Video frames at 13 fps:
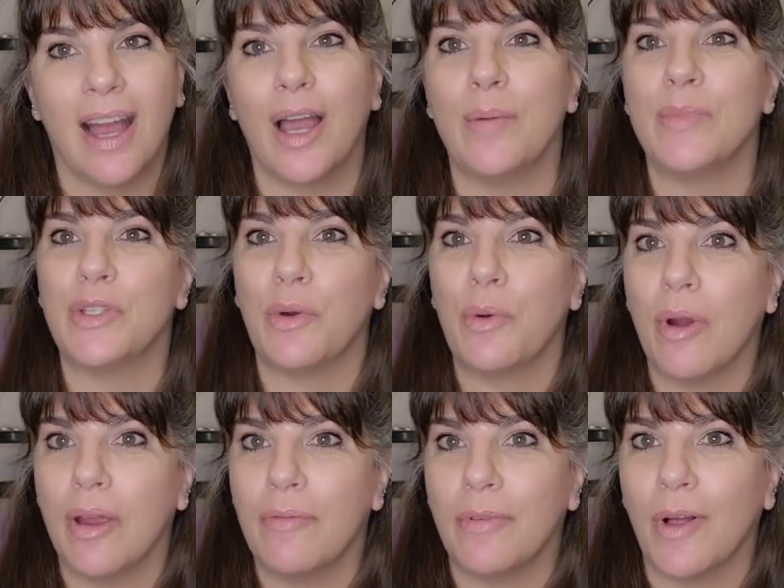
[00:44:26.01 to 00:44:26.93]
I'm so
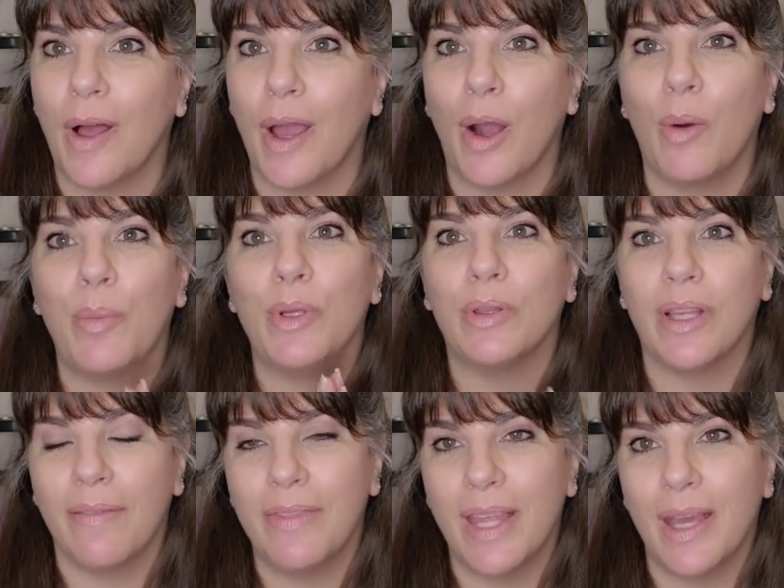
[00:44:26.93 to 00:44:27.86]
grateful. I hope you
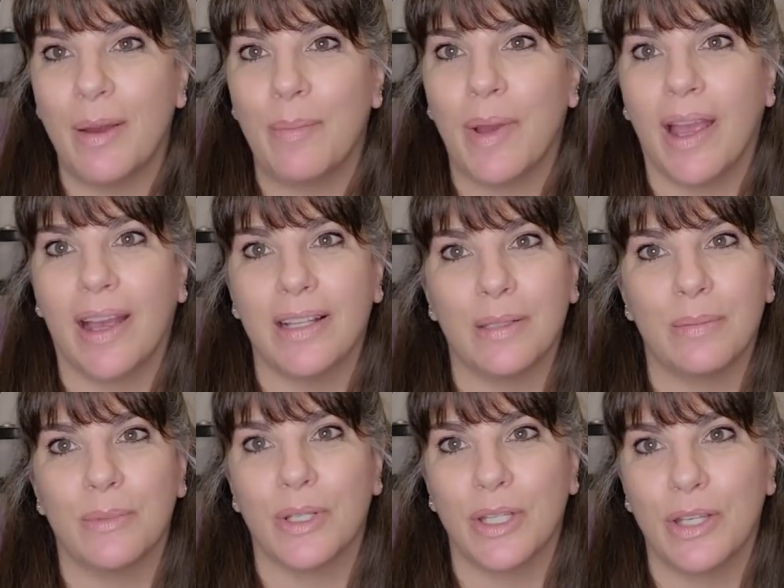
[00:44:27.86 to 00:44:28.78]
love them. I got
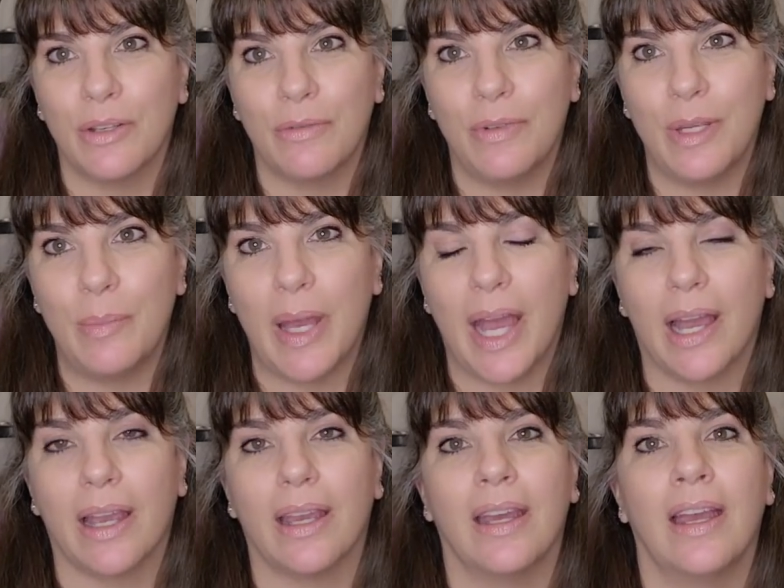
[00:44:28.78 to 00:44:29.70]
some really good
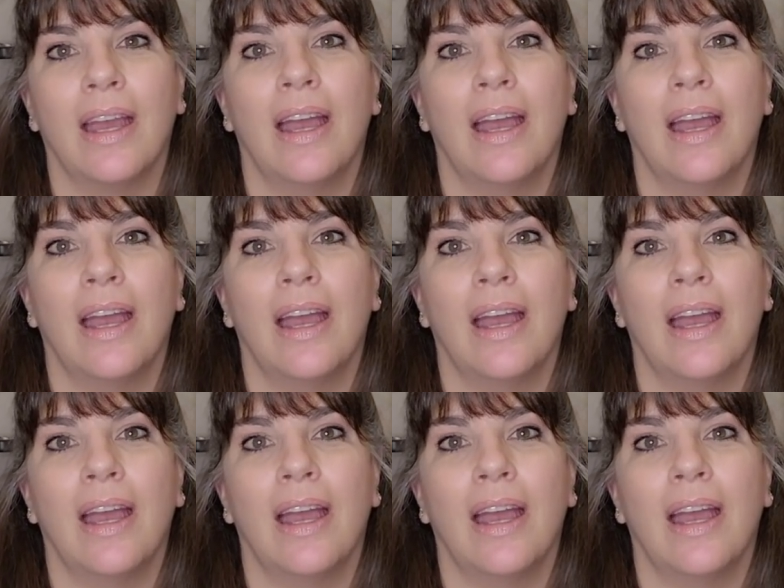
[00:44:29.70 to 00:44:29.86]
feedback.